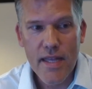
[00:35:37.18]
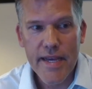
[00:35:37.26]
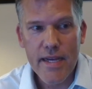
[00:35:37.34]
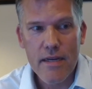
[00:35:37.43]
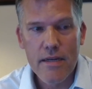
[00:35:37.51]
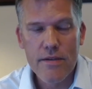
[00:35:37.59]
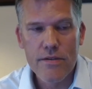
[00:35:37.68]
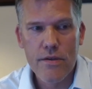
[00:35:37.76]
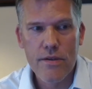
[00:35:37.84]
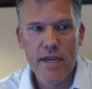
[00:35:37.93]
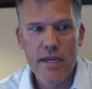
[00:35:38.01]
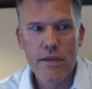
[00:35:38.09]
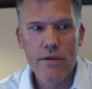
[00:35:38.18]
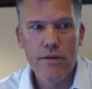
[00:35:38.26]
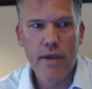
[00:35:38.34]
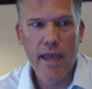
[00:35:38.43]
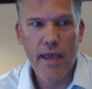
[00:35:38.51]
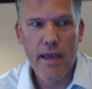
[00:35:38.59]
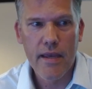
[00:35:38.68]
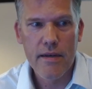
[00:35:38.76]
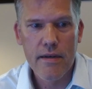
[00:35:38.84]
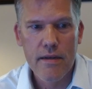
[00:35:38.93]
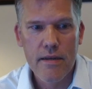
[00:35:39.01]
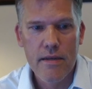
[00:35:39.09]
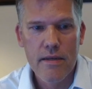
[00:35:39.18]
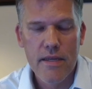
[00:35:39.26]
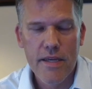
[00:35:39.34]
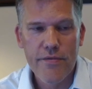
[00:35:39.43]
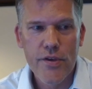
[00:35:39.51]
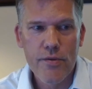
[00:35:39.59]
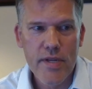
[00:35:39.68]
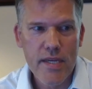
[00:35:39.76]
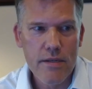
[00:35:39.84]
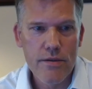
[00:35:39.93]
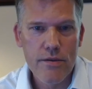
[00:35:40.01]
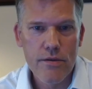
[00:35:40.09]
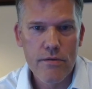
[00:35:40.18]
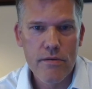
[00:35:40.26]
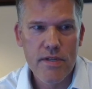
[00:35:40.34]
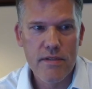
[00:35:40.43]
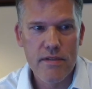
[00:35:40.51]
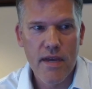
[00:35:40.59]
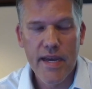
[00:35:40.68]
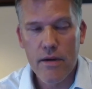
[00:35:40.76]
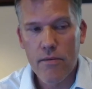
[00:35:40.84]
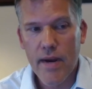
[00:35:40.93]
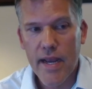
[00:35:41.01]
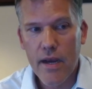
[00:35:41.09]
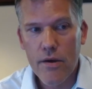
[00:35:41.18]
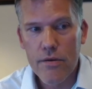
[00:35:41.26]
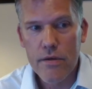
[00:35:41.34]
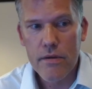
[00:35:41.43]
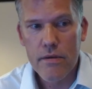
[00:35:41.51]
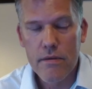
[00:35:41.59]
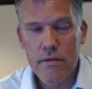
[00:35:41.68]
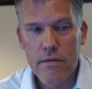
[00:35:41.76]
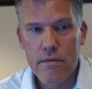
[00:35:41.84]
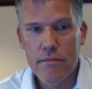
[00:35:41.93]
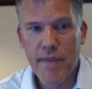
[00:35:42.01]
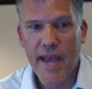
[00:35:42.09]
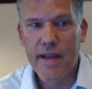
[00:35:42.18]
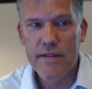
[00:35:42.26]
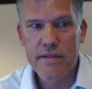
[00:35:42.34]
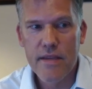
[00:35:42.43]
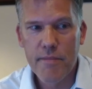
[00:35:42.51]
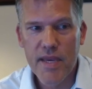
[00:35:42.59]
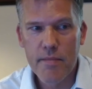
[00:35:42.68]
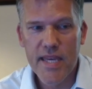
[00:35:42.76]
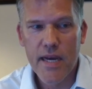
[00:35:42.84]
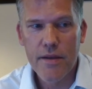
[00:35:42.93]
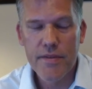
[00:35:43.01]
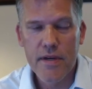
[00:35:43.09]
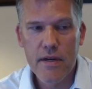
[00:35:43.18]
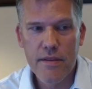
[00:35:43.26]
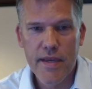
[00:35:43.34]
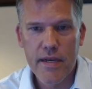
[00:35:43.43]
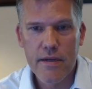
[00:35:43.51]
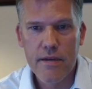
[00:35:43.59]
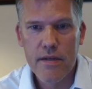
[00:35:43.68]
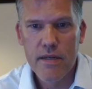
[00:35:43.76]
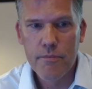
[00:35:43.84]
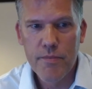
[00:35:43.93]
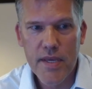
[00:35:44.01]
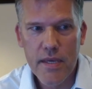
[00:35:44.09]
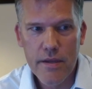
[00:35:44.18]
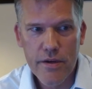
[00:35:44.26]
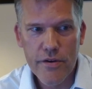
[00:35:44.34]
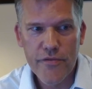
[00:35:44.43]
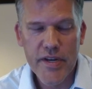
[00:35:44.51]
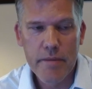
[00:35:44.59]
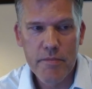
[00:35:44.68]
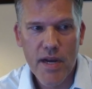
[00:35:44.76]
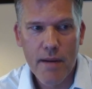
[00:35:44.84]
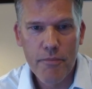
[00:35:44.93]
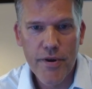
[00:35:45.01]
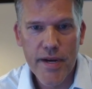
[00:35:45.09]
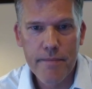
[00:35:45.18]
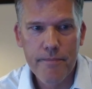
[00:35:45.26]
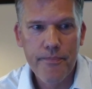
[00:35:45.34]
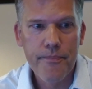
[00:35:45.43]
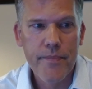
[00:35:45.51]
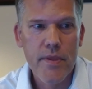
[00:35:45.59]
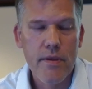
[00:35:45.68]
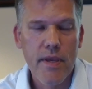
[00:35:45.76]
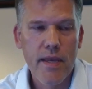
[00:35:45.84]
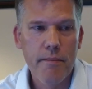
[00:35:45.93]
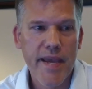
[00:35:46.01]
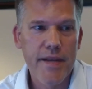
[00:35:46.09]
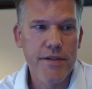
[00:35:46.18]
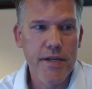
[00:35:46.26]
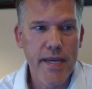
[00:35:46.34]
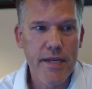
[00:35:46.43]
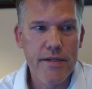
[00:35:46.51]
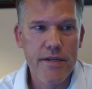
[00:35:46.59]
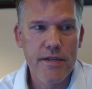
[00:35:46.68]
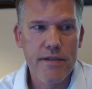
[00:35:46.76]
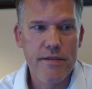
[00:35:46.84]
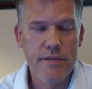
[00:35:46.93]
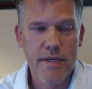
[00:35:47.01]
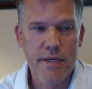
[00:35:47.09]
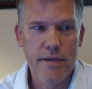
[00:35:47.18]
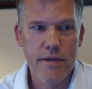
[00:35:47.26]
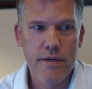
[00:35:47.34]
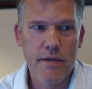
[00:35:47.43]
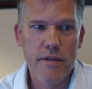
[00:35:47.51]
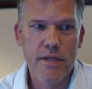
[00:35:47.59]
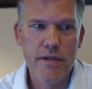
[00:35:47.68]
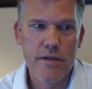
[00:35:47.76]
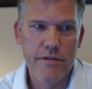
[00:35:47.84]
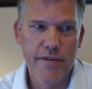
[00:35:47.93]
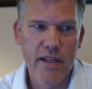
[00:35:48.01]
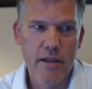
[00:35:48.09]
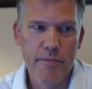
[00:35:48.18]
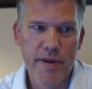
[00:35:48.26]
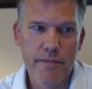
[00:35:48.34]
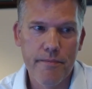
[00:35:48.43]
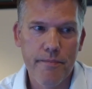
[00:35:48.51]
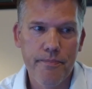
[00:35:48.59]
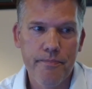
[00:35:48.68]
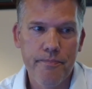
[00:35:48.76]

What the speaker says: like, so that you can, if you need to, design around patents that may be out there that could impede your freedom to operate, and make changes in your development.